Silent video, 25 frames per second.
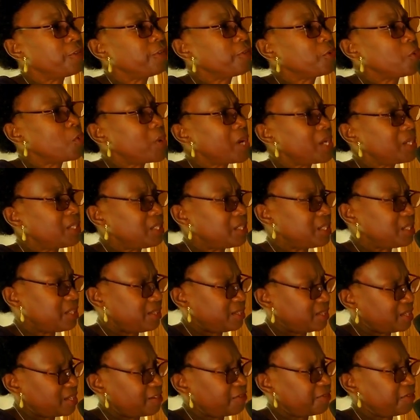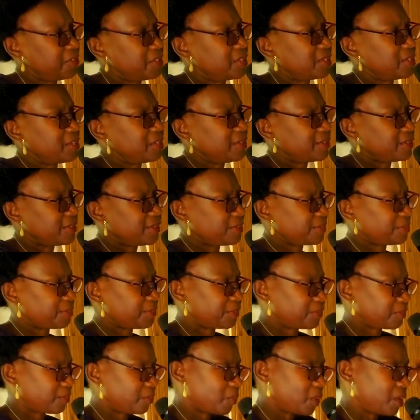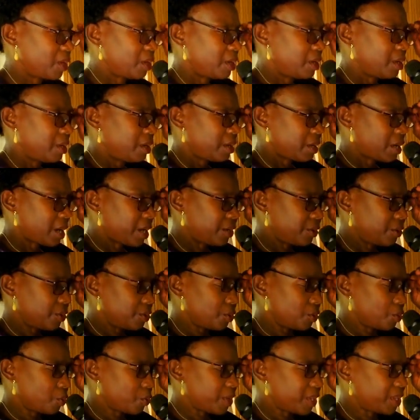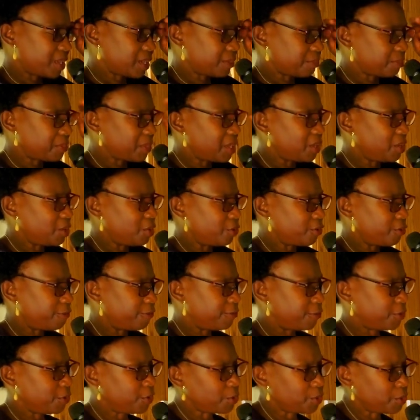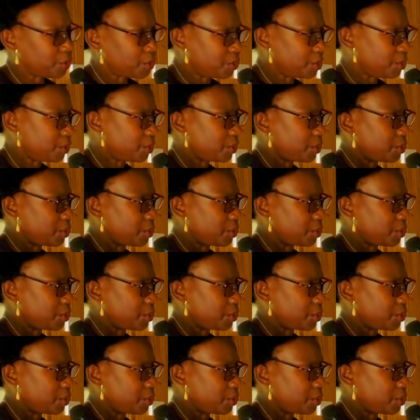of quality services. I don't know whether many of you